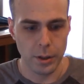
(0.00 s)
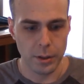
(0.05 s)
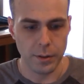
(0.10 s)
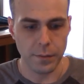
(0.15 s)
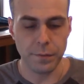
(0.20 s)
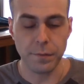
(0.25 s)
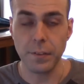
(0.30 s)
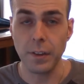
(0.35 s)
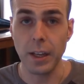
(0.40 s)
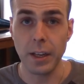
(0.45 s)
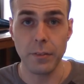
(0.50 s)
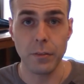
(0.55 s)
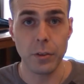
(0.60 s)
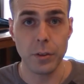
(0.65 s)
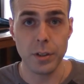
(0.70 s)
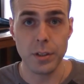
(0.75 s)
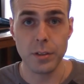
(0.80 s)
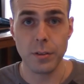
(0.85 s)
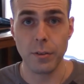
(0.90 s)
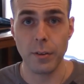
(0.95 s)
The flavor
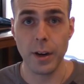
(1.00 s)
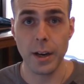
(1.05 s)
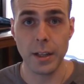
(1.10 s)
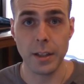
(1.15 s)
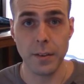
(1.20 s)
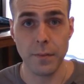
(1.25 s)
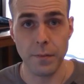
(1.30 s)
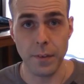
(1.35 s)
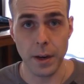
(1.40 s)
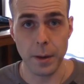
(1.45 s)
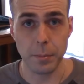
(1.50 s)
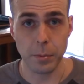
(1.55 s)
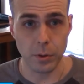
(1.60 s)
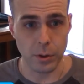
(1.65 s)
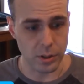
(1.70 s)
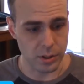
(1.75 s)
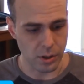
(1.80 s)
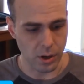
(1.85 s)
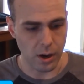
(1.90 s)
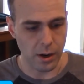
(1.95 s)
is great, the
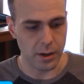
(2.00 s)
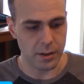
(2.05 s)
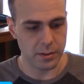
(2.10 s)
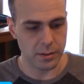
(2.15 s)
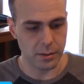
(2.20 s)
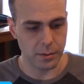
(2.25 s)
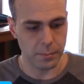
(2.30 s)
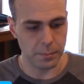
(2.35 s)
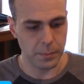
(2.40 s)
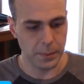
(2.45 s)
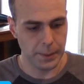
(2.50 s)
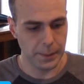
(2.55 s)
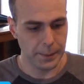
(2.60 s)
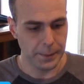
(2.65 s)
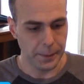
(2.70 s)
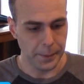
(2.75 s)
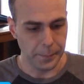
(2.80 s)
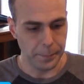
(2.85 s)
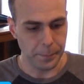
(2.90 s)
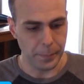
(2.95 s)
vapor is awesome,
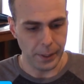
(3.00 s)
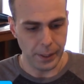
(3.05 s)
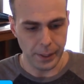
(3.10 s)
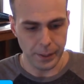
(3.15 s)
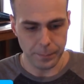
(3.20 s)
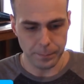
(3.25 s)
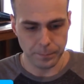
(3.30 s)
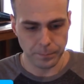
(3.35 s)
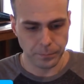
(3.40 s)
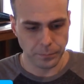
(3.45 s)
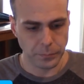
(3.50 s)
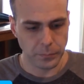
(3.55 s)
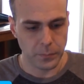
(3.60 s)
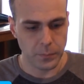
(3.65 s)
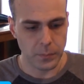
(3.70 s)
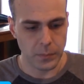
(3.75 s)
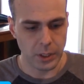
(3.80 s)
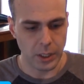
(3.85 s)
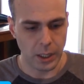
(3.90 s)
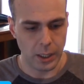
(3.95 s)
but
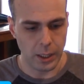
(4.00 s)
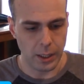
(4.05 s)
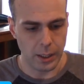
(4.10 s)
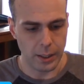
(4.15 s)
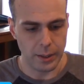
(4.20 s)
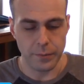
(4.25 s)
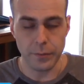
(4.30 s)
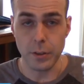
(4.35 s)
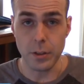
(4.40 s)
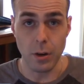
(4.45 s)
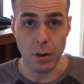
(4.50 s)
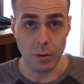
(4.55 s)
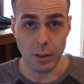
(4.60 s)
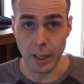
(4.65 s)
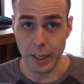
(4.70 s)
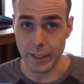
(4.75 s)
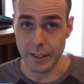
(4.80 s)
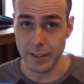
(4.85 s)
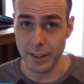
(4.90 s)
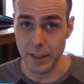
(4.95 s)
uh, if you don't
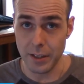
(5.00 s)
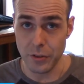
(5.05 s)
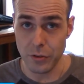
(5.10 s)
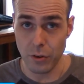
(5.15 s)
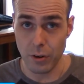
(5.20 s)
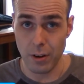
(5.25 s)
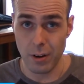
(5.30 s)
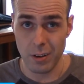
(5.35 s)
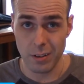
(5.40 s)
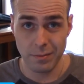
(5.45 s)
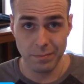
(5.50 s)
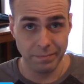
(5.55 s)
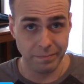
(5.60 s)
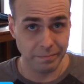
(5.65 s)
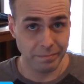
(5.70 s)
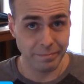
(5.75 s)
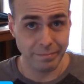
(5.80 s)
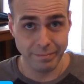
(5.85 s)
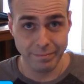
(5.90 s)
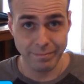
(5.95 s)
like a tight draw,
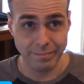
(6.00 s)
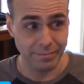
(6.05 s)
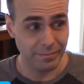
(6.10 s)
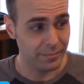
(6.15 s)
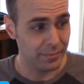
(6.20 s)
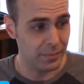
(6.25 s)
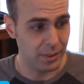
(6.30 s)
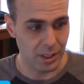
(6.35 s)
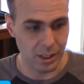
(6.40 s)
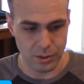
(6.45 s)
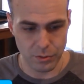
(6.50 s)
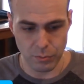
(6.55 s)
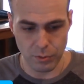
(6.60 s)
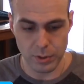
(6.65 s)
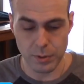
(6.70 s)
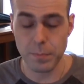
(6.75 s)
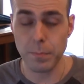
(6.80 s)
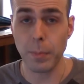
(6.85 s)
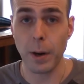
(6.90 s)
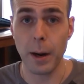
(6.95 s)
this
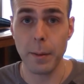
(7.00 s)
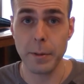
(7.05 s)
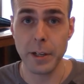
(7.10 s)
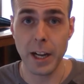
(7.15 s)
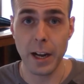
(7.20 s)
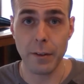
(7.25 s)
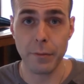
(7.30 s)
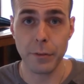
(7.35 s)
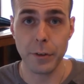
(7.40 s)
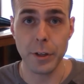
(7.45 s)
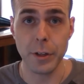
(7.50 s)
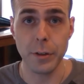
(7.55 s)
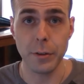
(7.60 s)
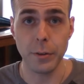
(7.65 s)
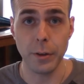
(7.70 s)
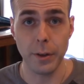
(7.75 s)
one's probably not for you.